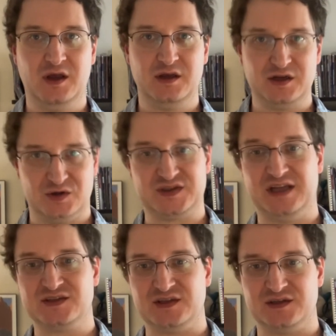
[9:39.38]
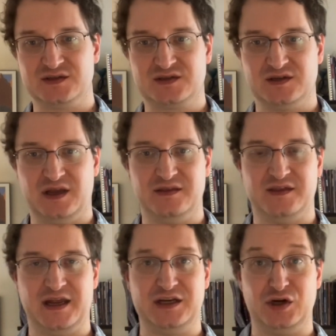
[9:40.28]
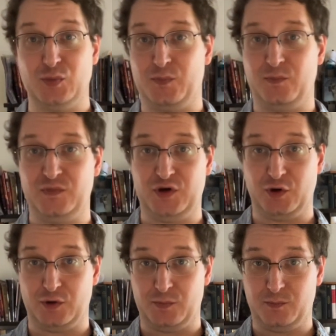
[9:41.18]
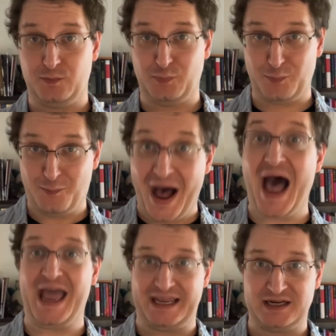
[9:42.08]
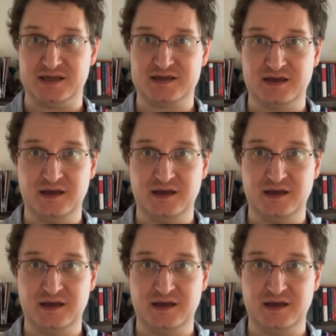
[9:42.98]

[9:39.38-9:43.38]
your senses. And then your mind,